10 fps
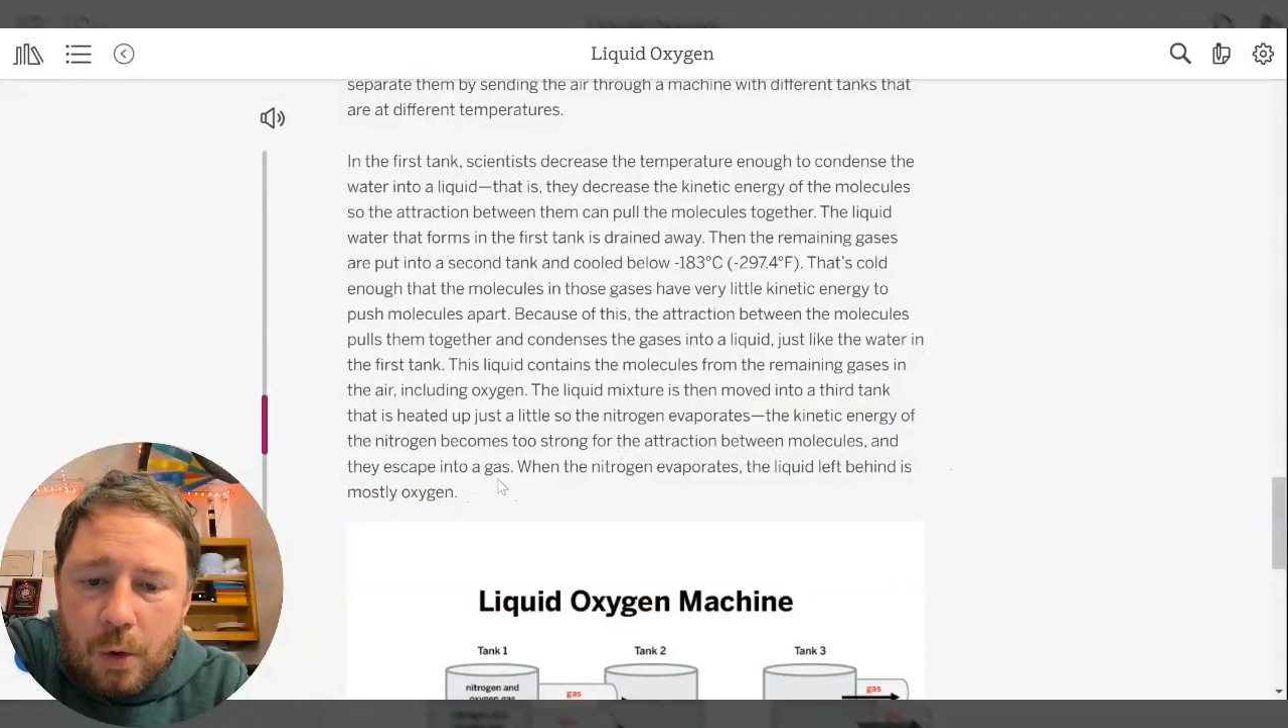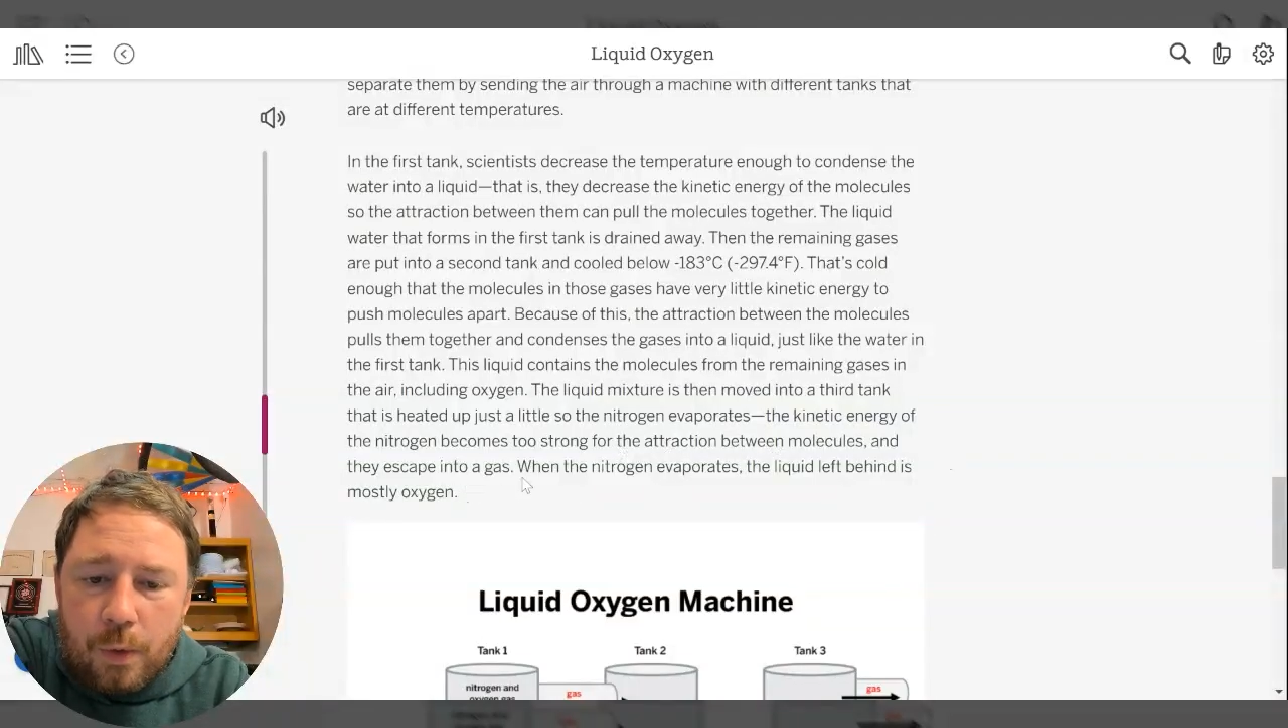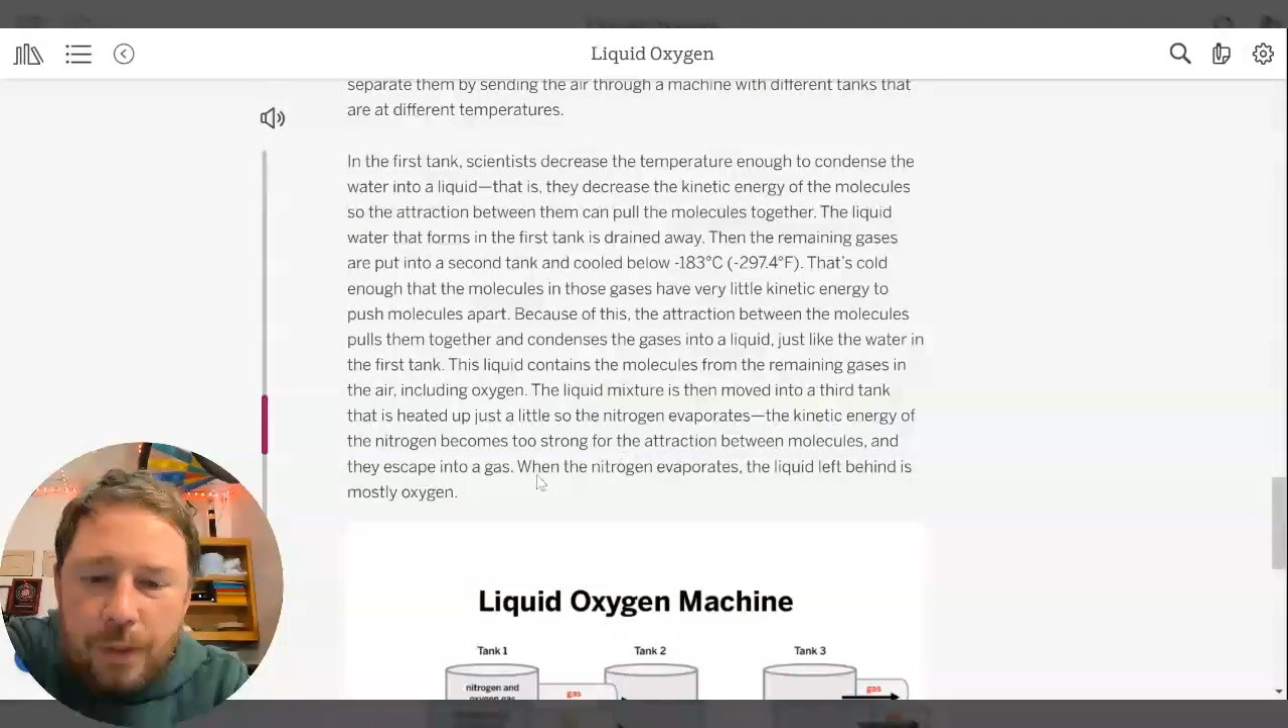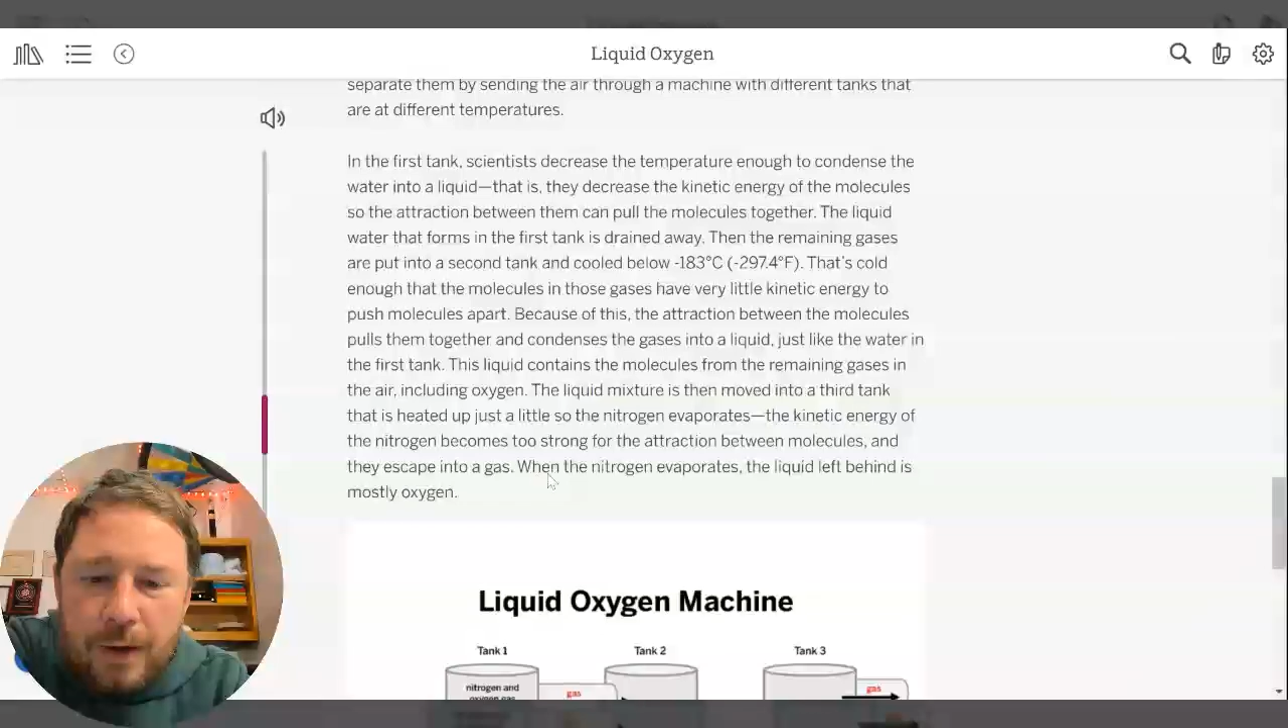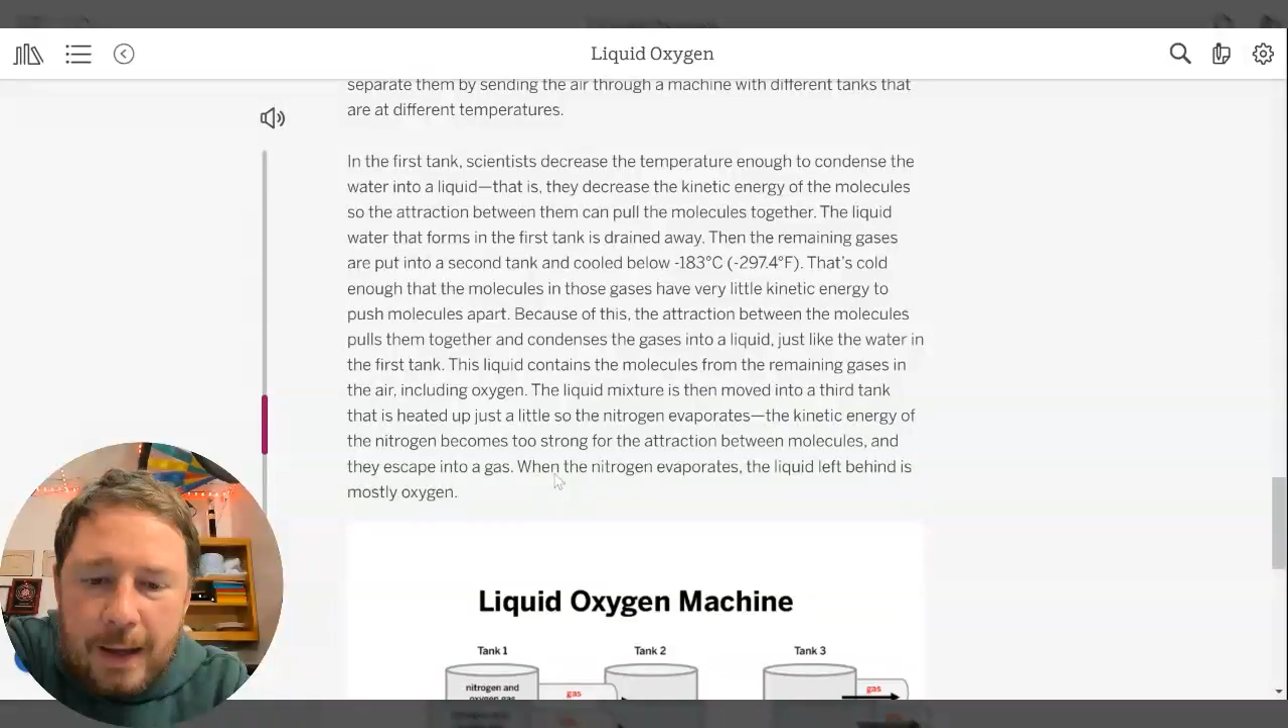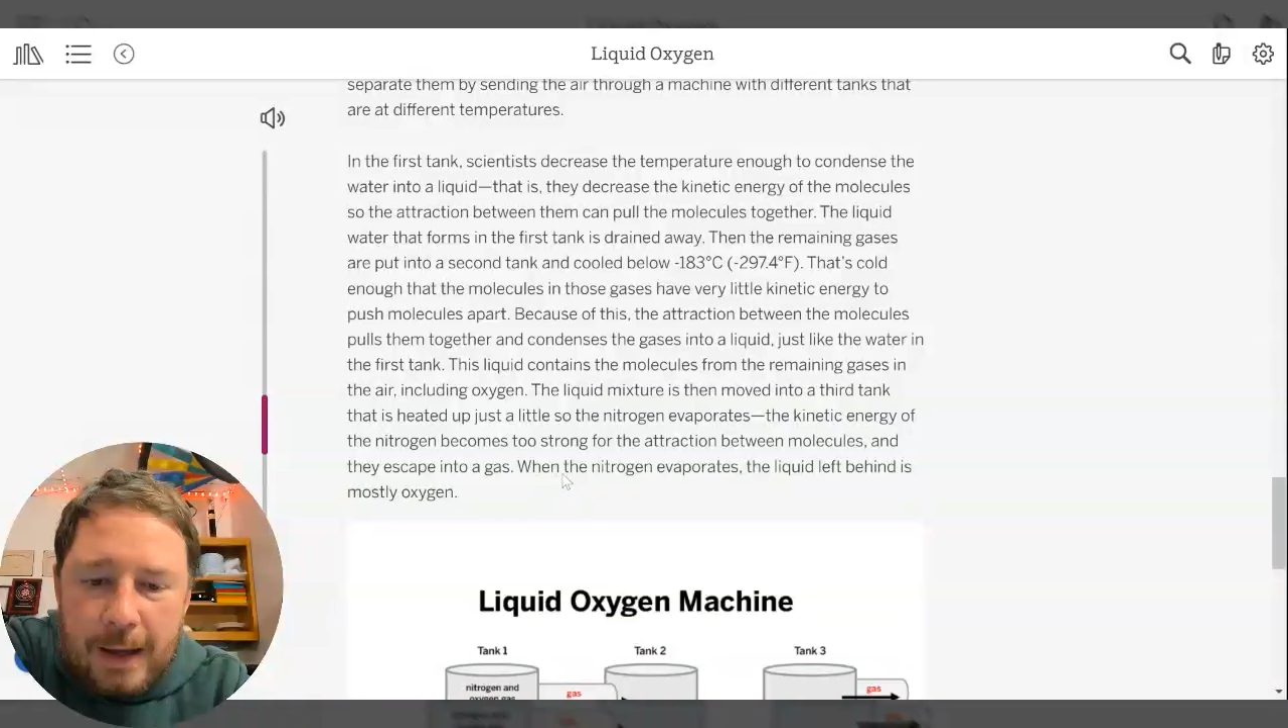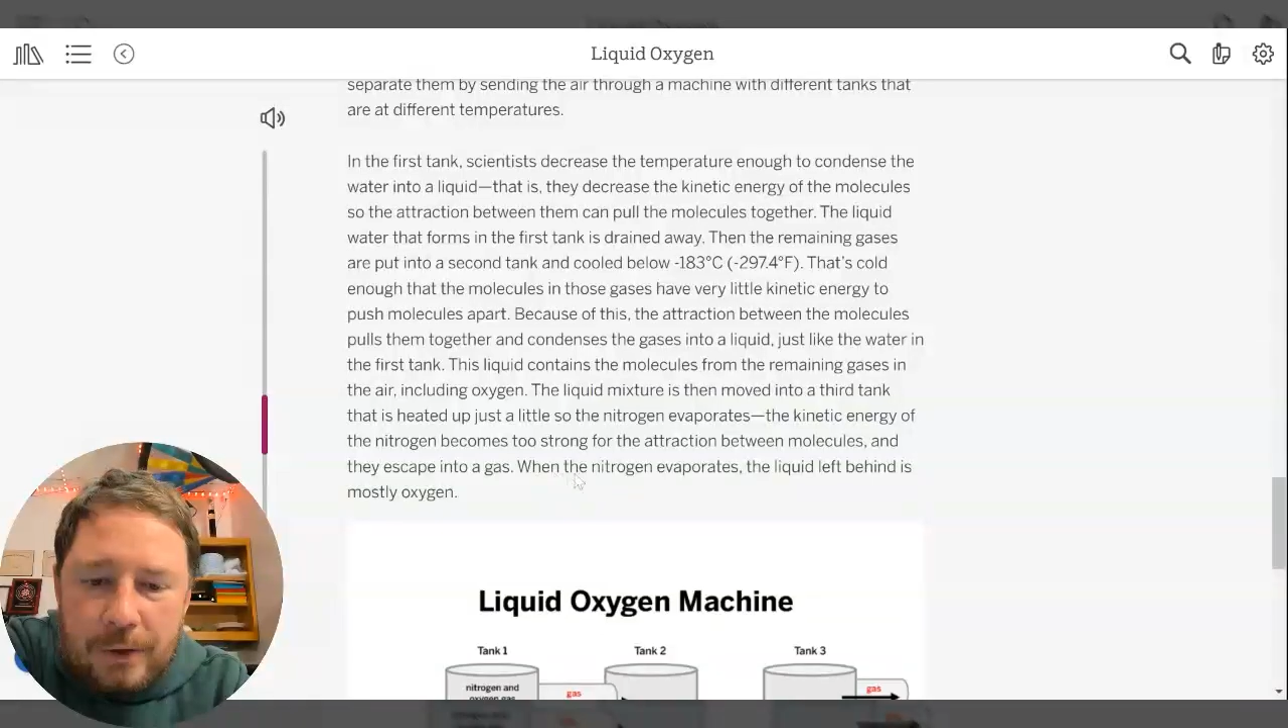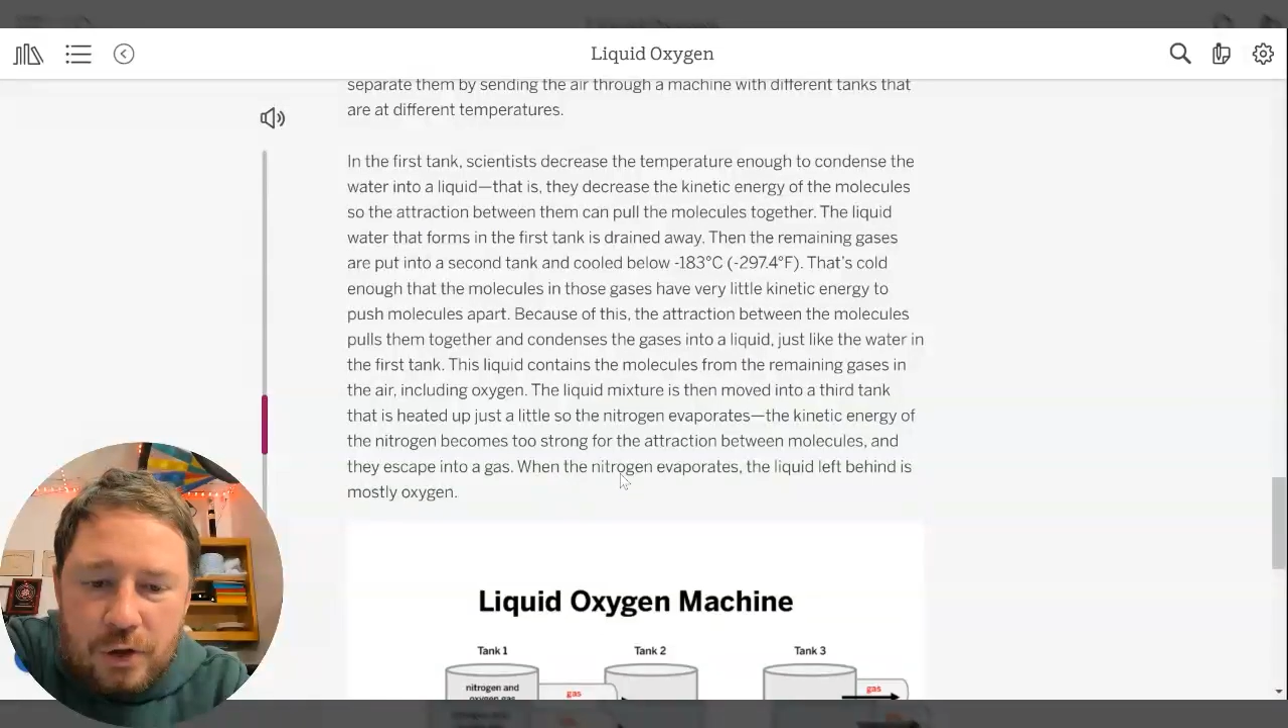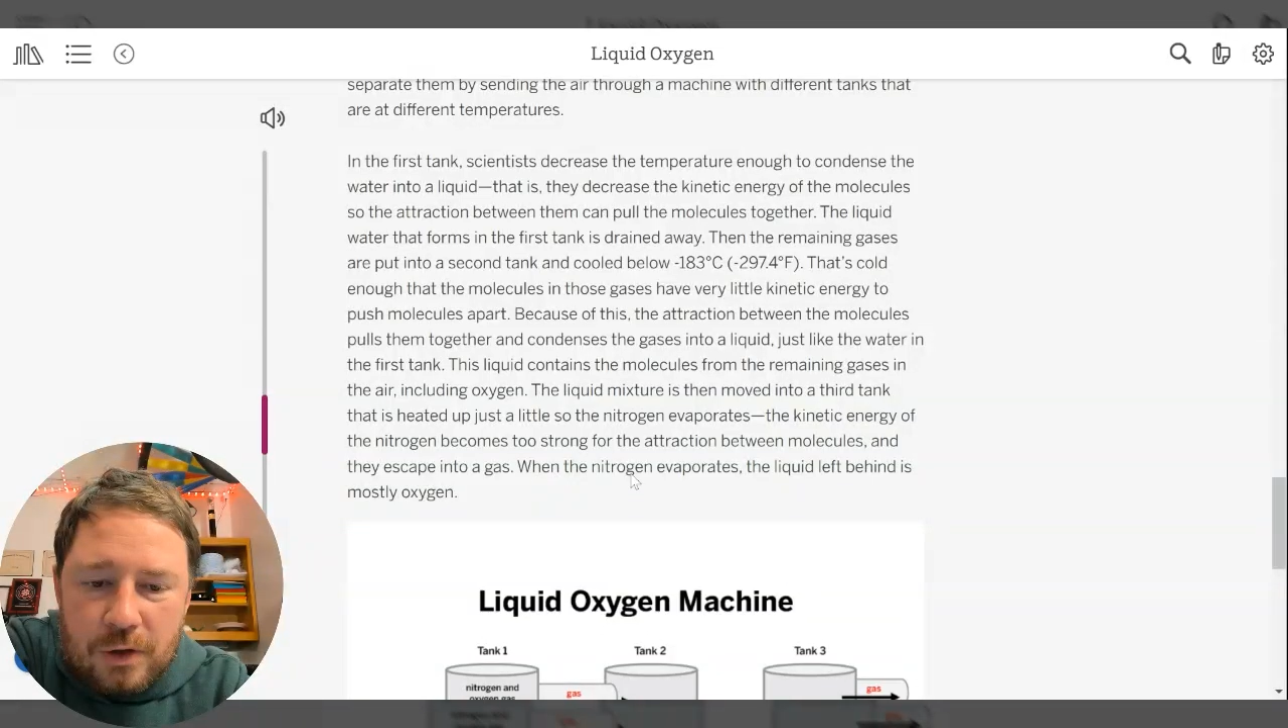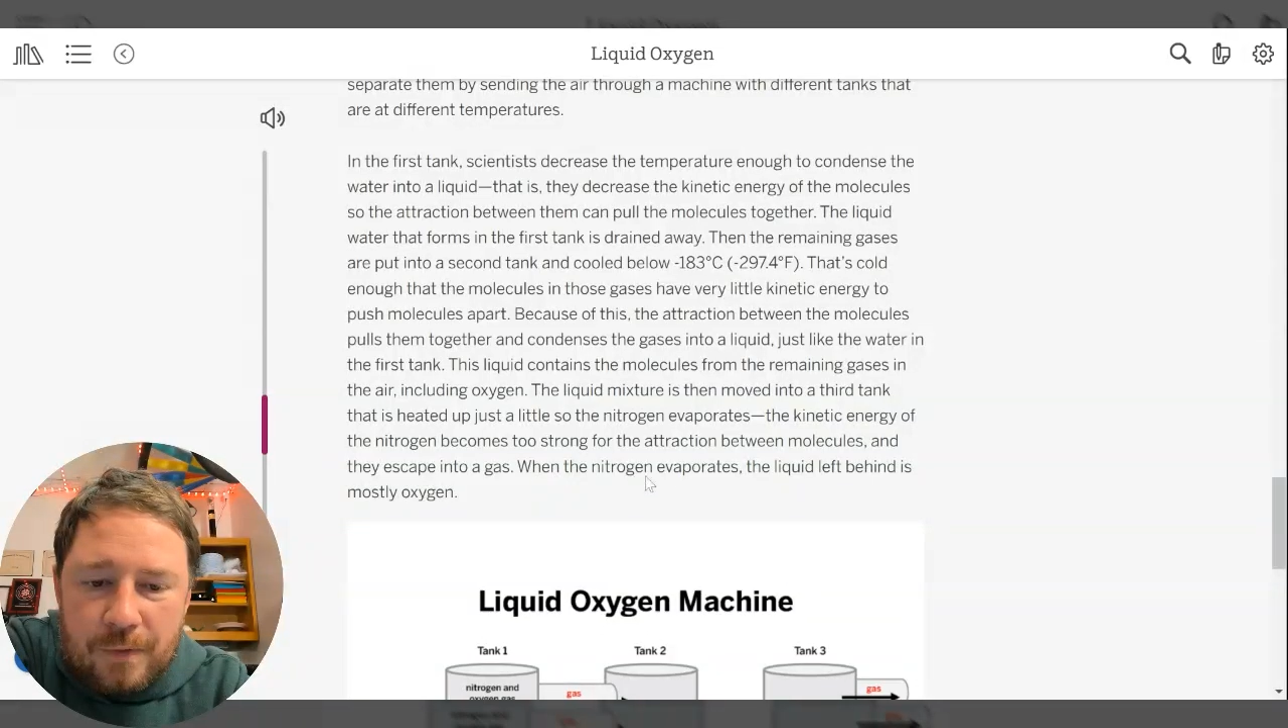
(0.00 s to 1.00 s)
When the nitrogen